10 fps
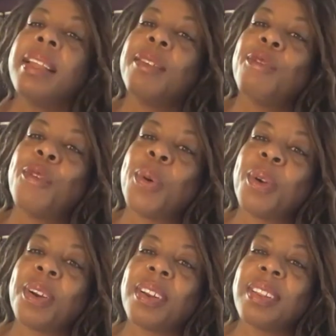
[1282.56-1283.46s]

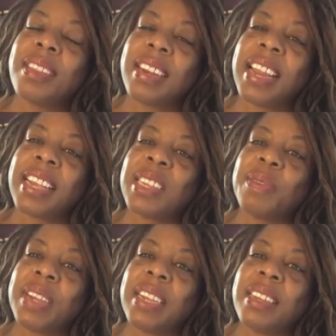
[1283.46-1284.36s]
for the next
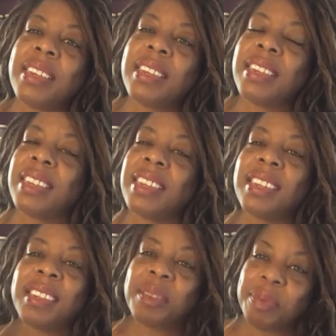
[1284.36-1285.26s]
phase. It's the,
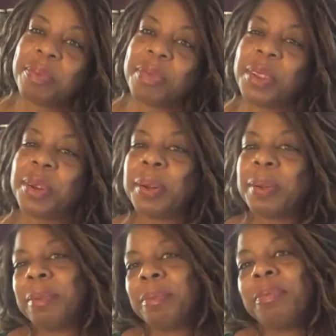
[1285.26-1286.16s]

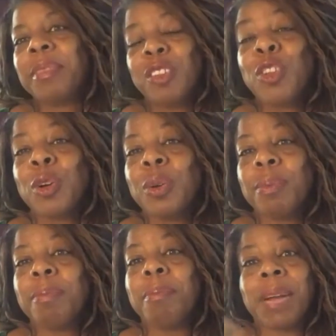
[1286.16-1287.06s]
soul,
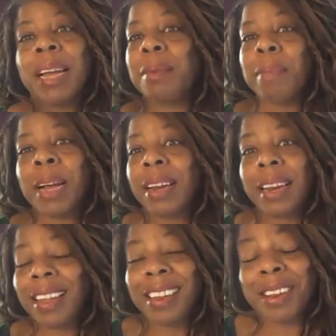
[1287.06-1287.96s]
mind,
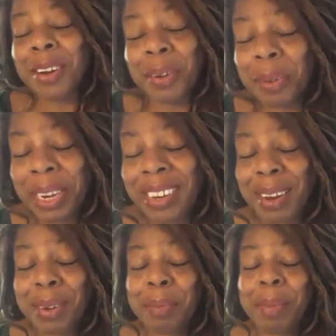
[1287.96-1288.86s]
body, we
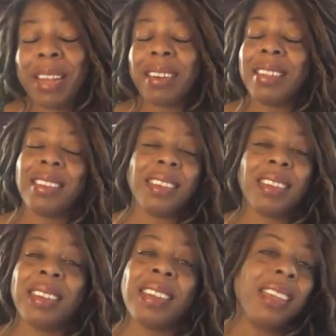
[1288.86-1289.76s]
talked about. It's the,
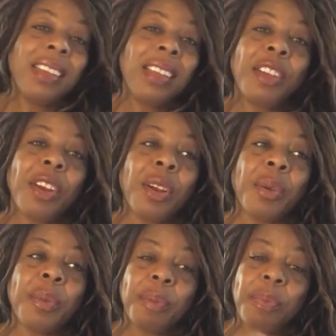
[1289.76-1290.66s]

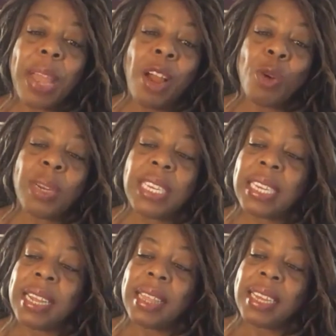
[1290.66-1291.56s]
I always
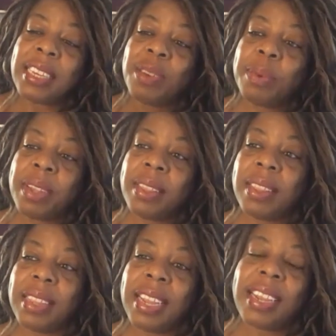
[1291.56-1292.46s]
say that's when
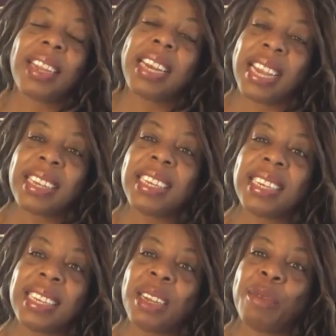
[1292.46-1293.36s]
it connects
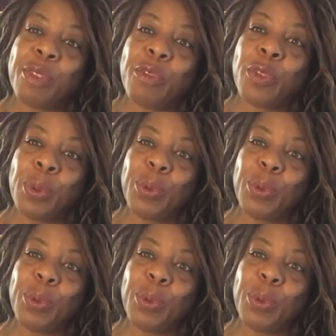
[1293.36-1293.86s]
itself to food.